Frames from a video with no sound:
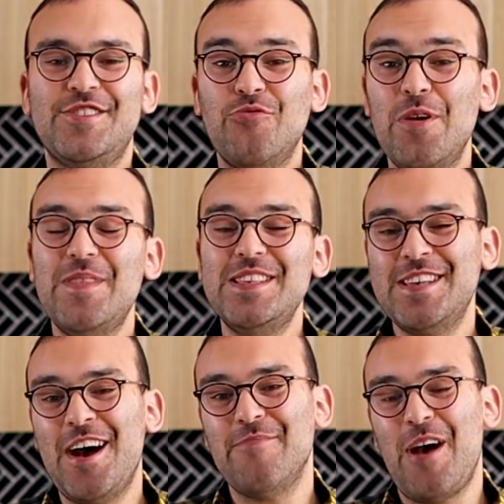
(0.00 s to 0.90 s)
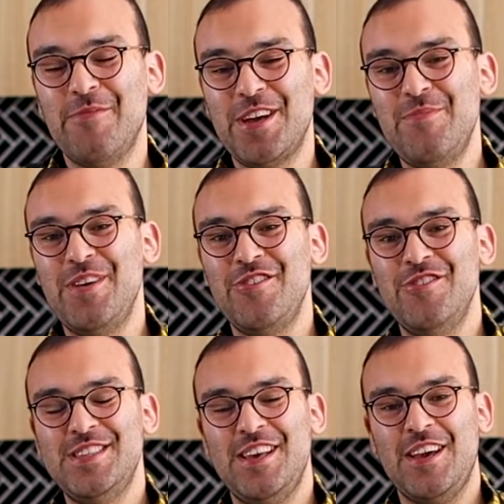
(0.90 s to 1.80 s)
To whip this up, I'm going to be
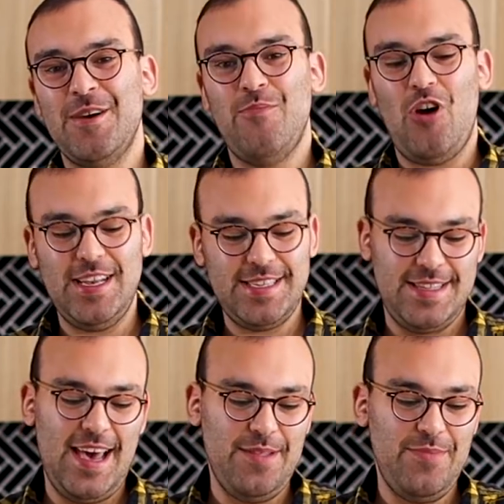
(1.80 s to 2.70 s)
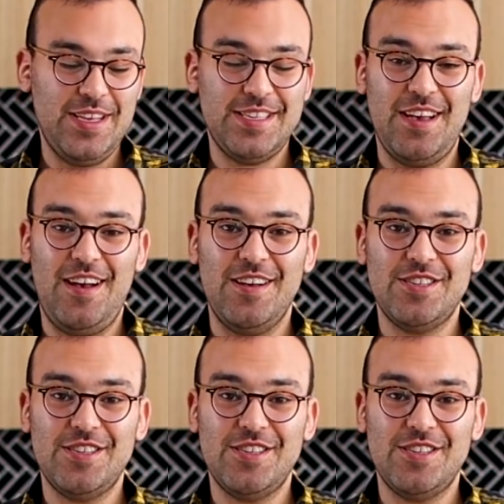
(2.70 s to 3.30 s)
using my stand mixer.